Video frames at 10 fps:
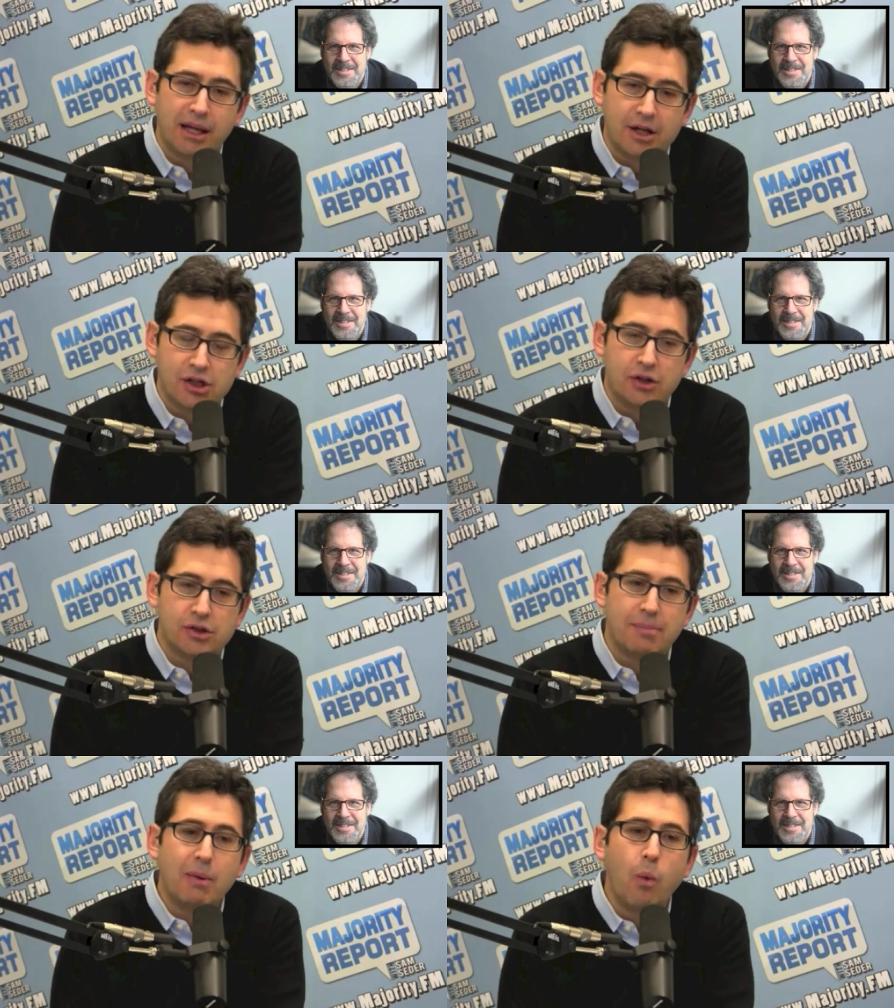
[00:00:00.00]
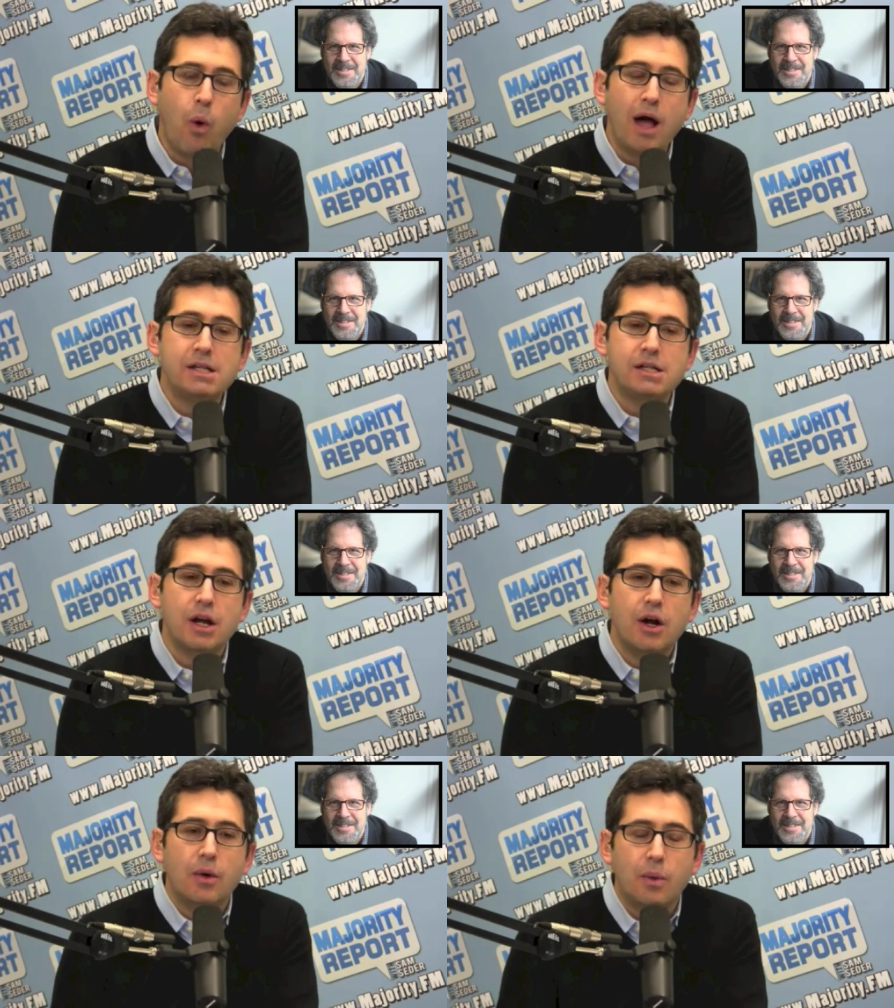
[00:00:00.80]
Speaker 1: issues. I mean, once
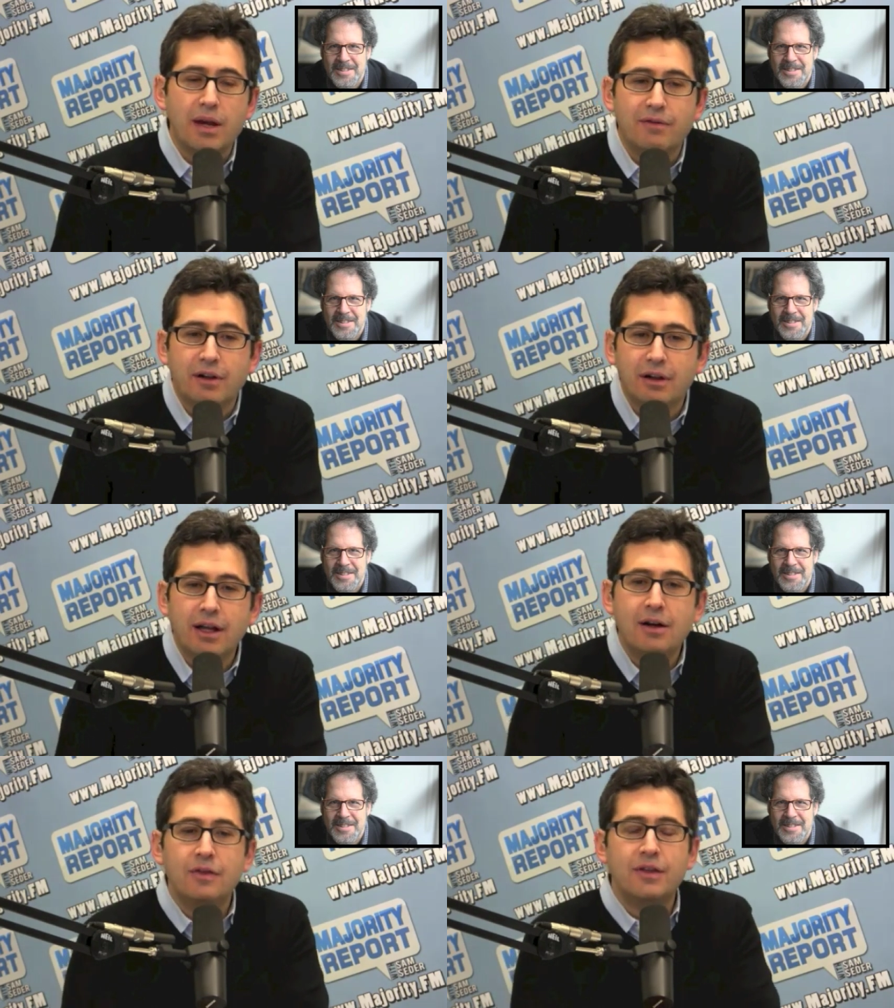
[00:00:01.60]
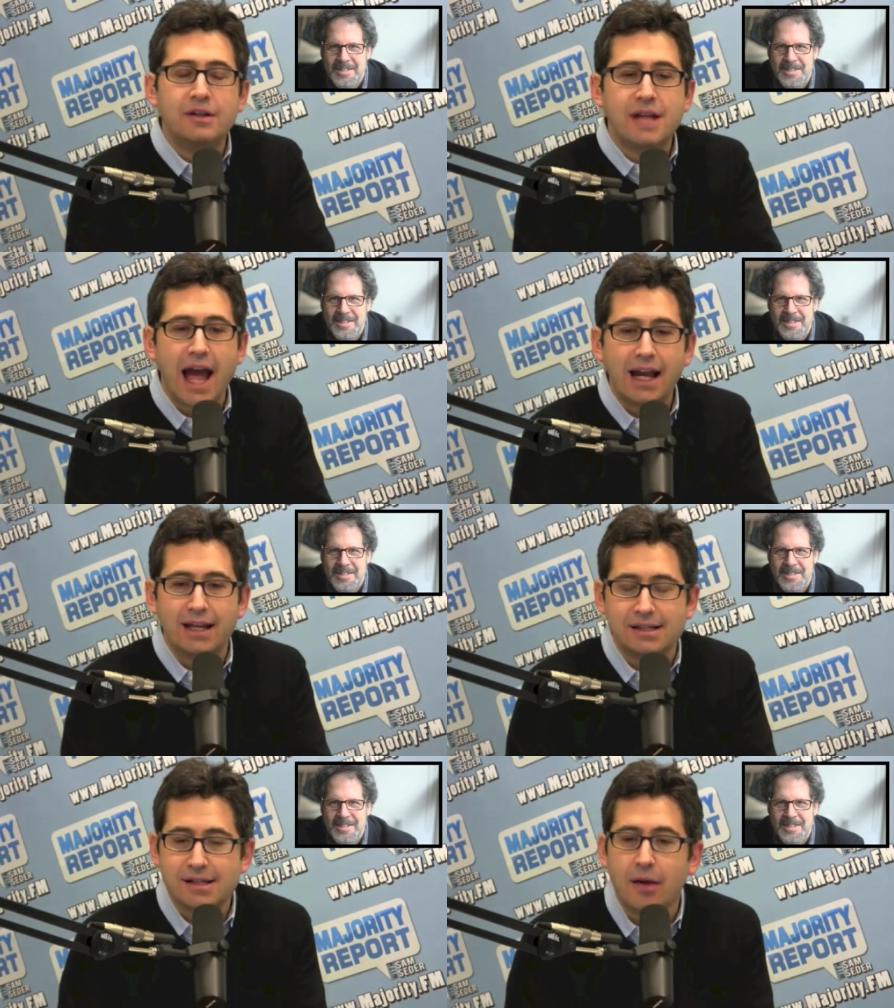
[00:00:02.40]
we have cleared the deck
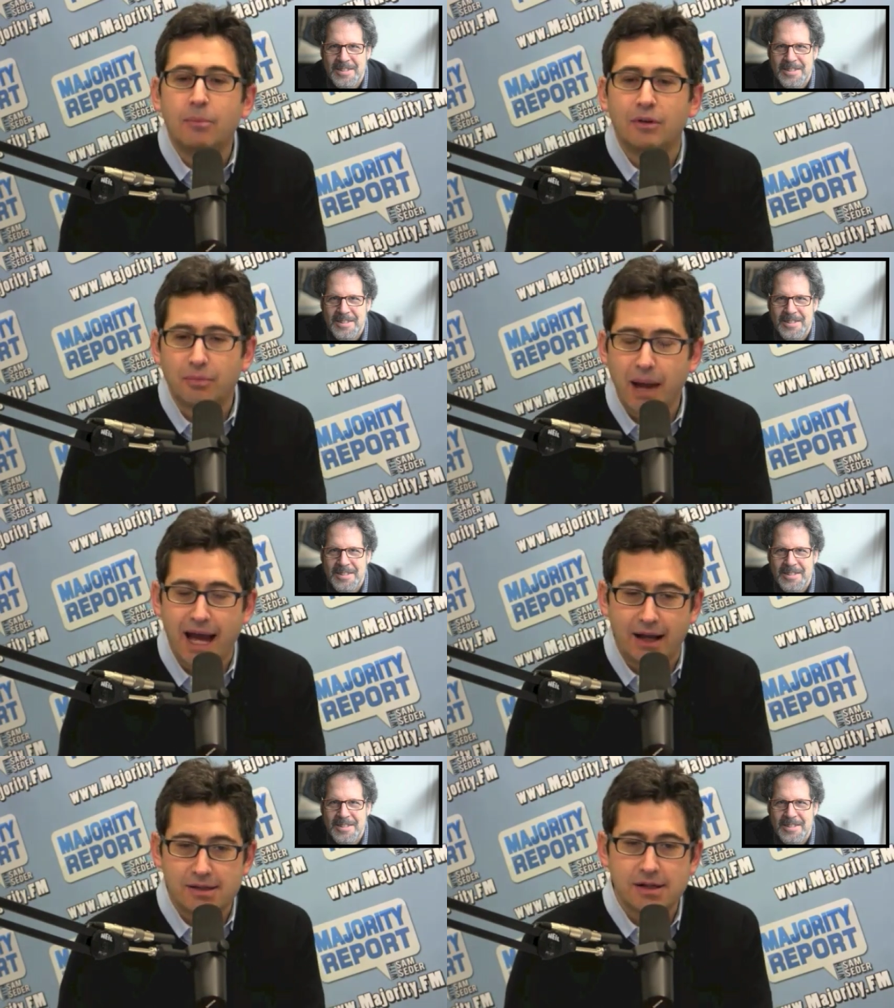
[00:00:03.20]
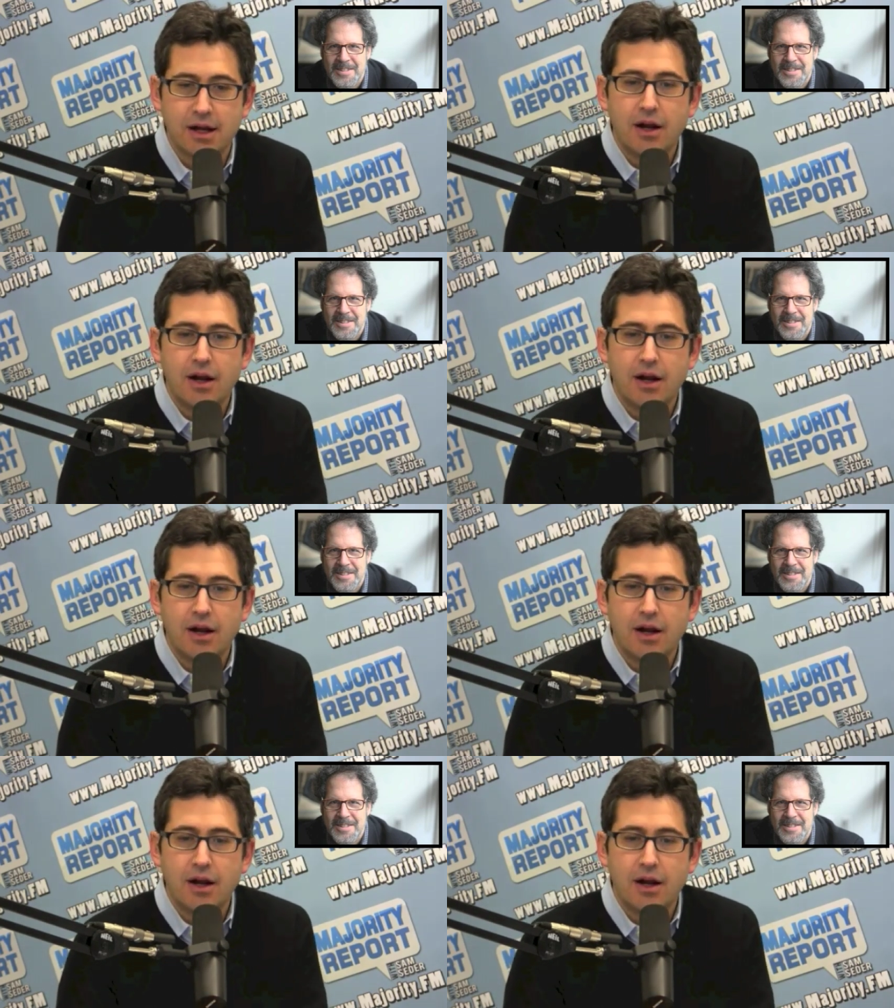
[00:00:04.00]
in some respects